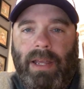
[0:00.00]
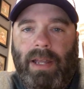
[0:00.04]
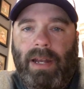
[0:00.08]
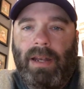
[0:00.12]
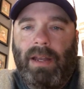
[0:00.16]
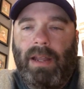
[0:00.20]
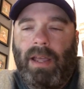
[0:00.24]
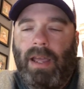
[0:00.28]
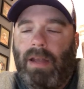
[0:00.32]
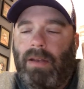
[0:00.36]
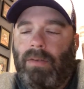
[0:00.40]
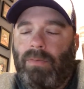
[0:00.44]

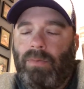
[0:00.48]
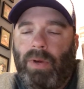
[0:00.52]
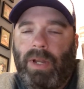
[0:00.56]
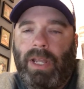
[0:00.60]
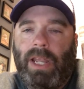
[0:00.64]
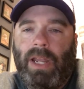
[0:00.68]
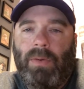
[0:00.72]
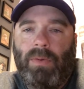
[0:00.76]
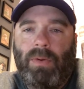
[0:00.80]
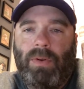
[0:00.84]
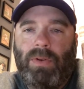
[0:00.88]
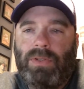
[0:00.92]
And, and
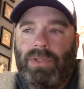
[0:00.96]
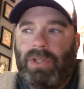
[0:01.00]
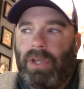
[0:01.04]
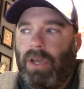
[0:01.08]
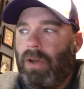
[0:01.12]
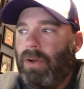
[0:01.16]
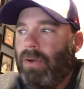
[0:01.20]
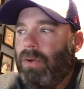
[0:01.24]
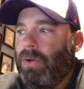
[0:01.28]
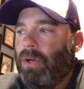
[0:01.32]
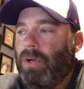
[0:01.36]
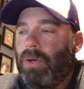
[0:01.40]
Ricky
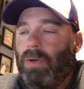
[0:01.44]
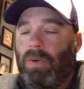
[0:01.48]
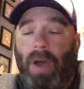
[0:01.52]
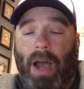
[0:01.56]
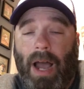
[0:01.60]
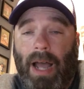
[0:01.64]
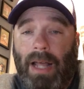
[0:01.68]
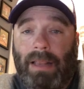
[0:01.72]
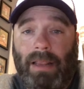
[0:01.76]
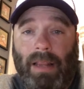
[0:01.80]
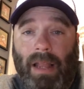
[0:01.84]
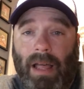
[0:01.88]
Russo, who
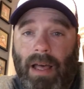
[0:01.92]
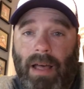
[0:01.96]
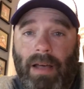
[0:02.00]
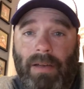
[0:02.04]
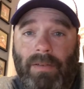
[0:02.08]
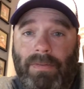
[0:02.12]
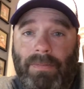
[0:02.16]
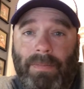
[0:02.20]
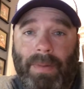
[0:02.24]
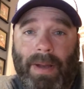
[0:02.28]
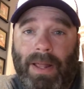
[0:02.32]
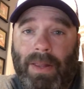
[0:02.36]
I
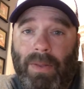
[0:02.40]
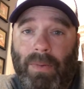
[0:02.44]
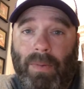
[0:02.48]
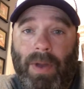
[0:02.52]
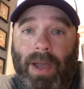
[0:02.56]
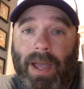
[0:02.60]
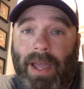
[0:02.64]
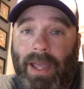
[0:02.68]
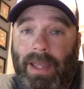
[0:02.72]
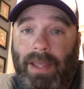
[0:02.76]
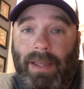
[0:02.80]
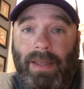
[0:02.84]
love, by the
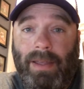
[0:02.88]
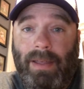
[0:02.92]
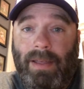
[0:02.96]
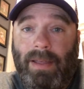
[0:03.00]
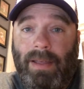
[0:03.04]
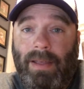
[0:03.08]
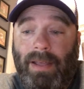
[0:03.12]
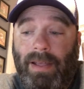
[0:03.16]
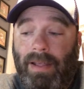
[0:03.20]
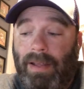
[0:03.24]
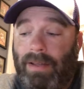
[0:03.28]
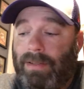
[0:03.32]
way,
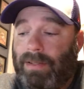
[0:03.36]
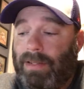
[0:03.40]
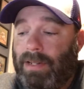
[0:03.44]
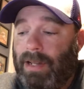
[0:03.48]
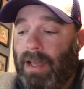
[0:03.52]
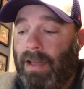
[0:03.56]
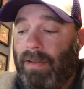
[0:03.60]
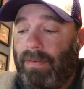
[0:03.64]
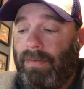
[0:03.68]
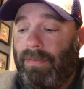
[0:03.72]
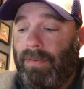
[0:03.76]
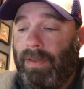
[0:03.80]
his
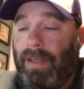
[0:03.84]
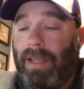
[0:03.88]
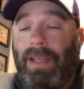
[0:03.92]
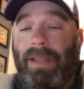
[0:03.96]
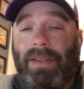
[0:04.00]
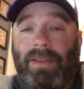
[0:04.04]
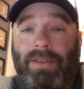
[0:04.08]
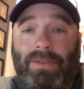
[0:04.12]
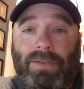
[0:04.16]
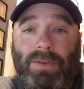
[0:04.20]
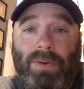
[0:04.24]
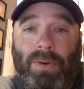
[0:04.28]
stuff
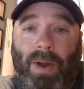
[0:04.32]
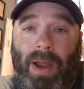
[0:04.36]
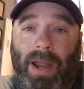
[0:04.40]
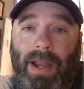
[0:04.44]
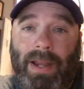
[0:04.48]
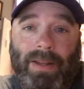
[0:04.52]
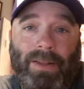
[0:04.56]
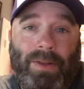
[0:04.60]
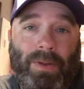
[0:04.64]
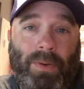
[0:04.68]
is great.